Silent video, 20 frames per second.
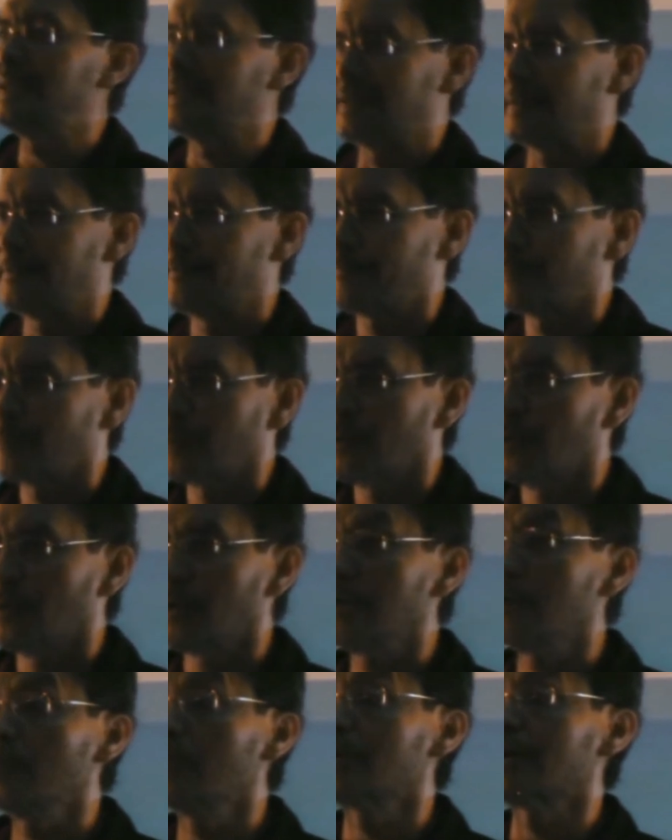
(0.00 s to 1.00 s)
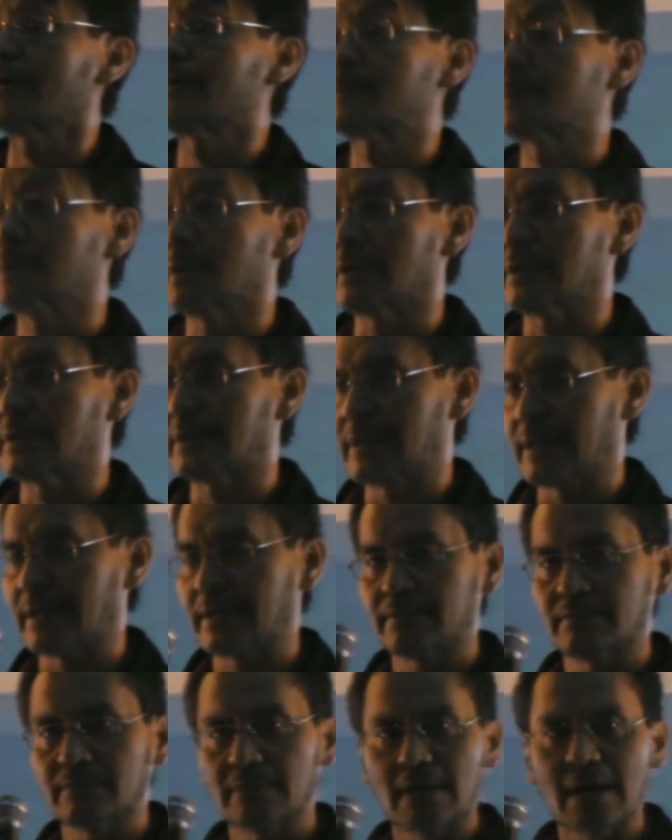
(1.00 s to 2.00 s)
be, we would have thought
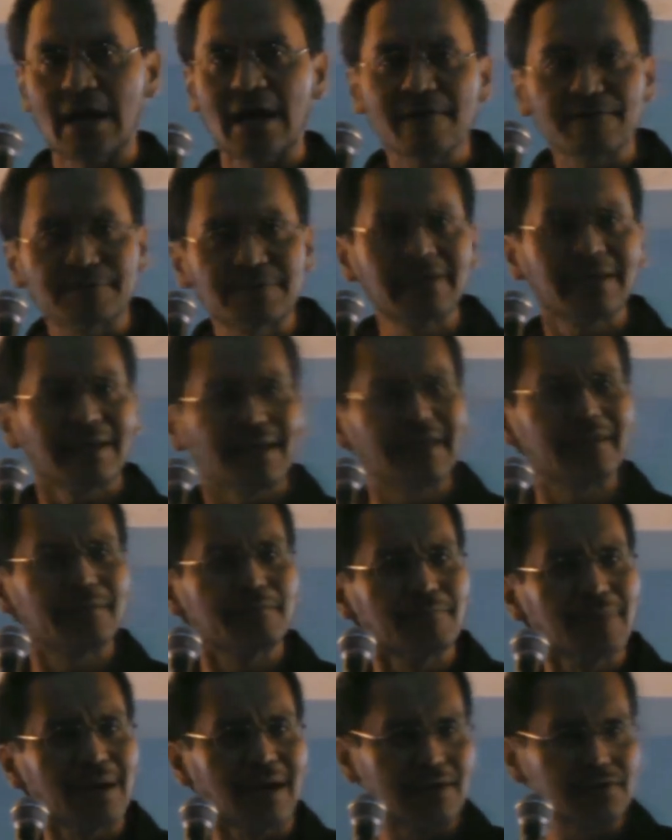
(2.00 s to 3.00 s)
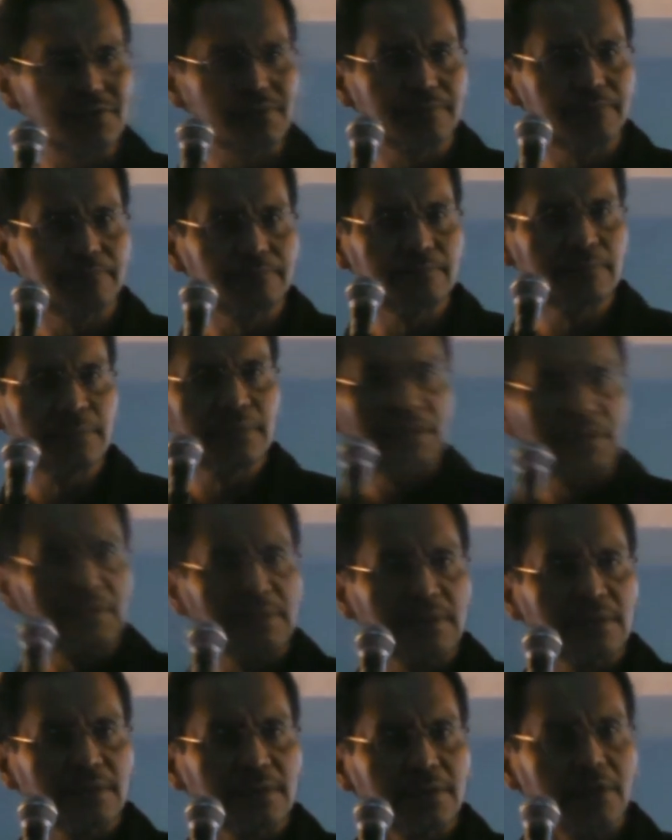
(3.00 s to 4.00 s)
that after 8 March,
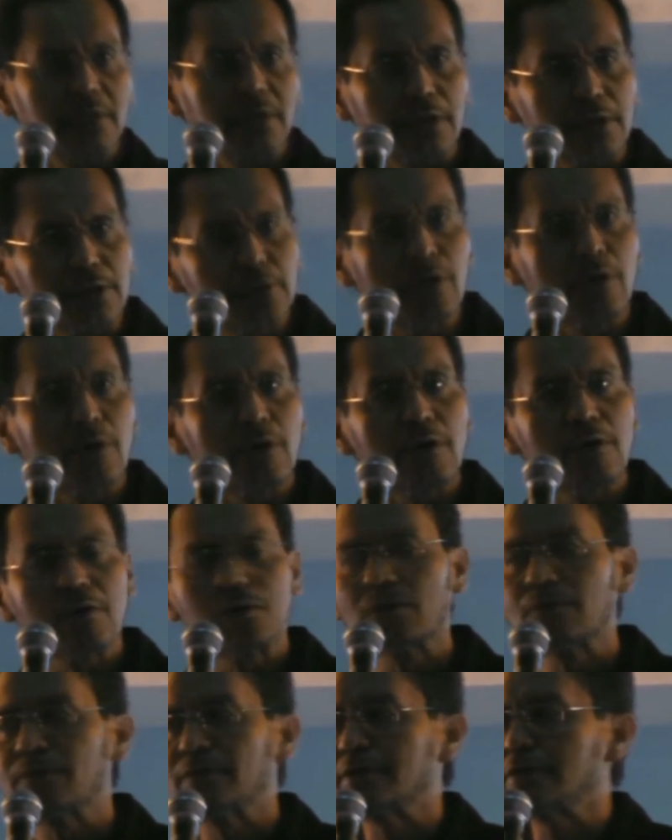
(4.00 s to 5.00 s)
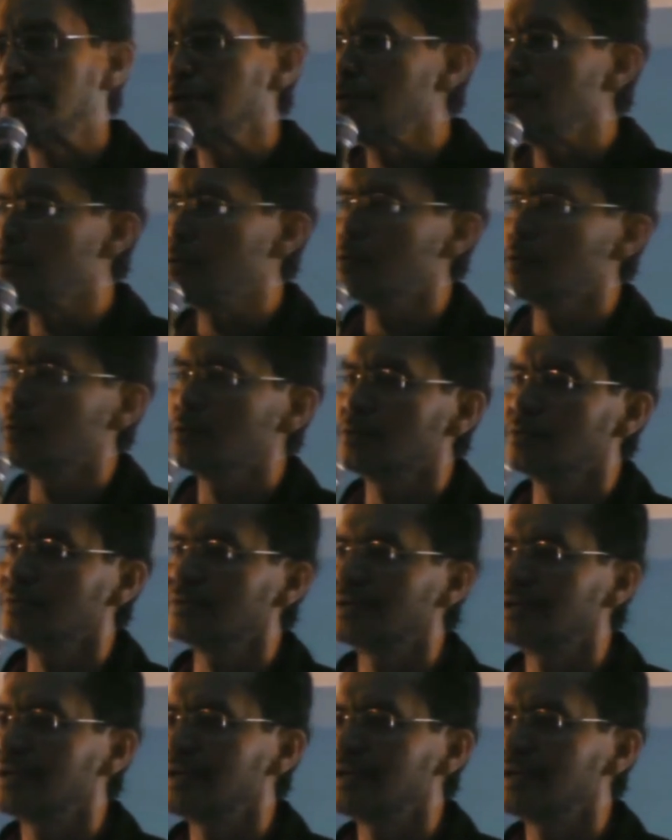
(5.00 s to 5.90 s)
a dawn of a new,